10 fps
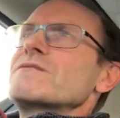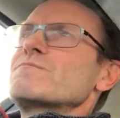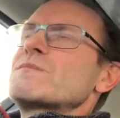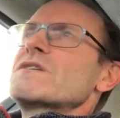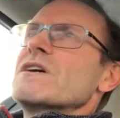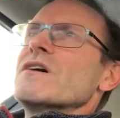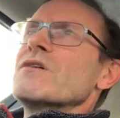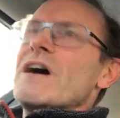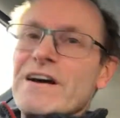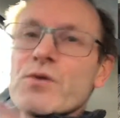you
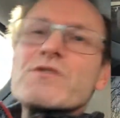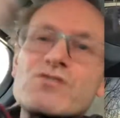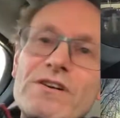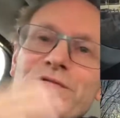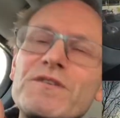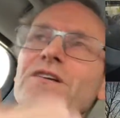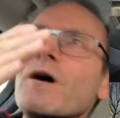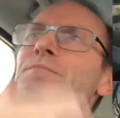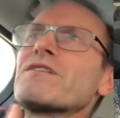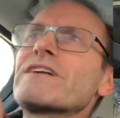know, and it was drifting
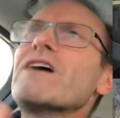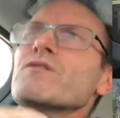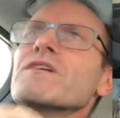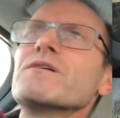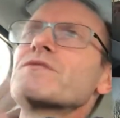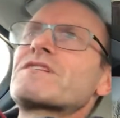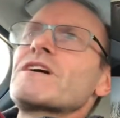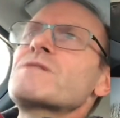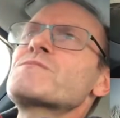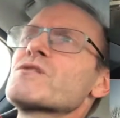up and down, at
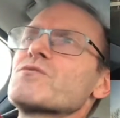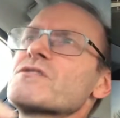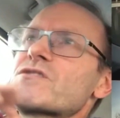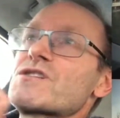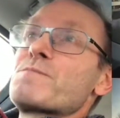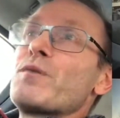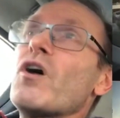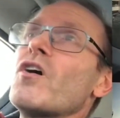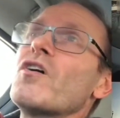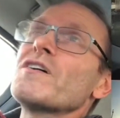times it was
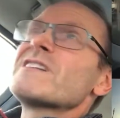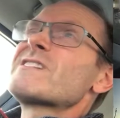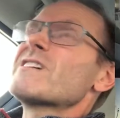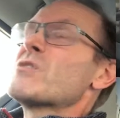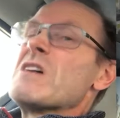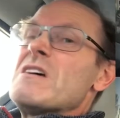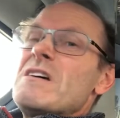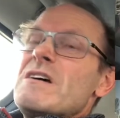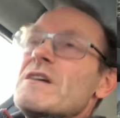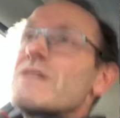spot on. So
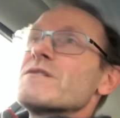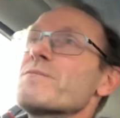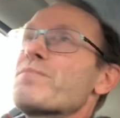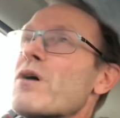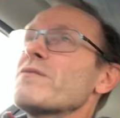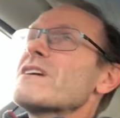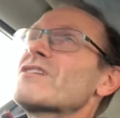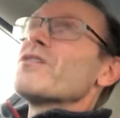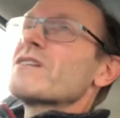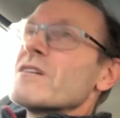you're probably
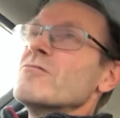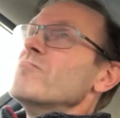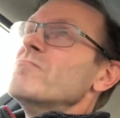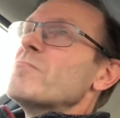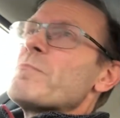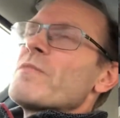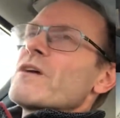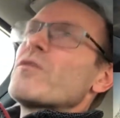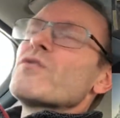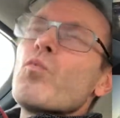talking,
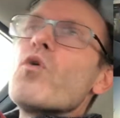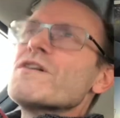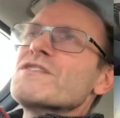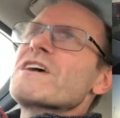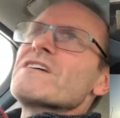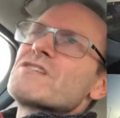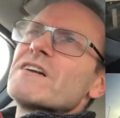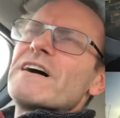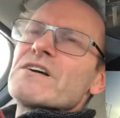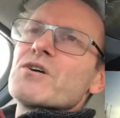well, the worst case
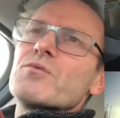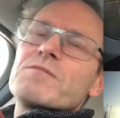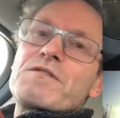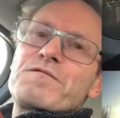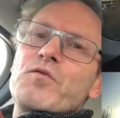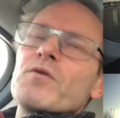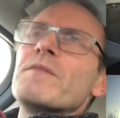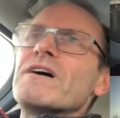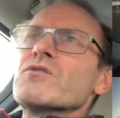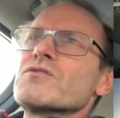scenario would be
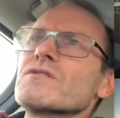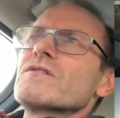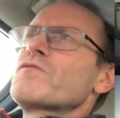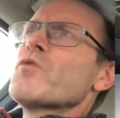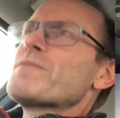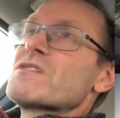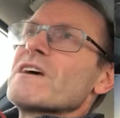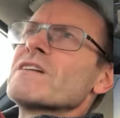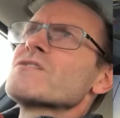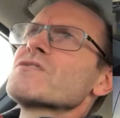
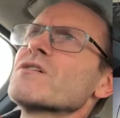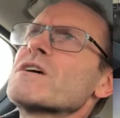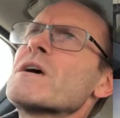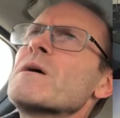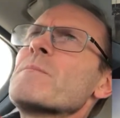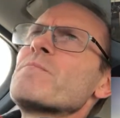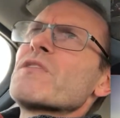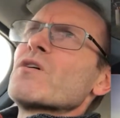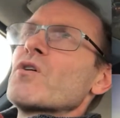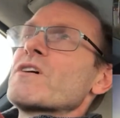4%, sorry,
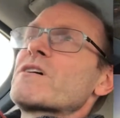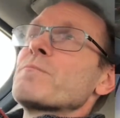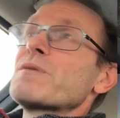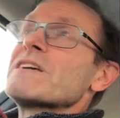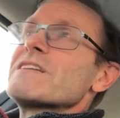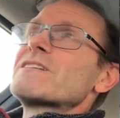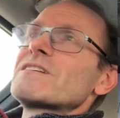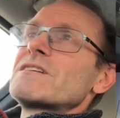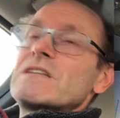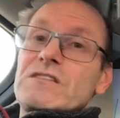on a
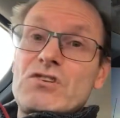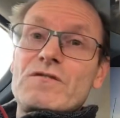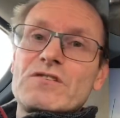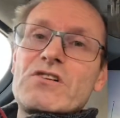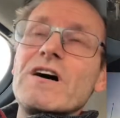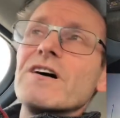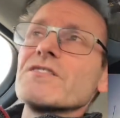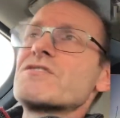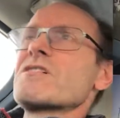complete charge.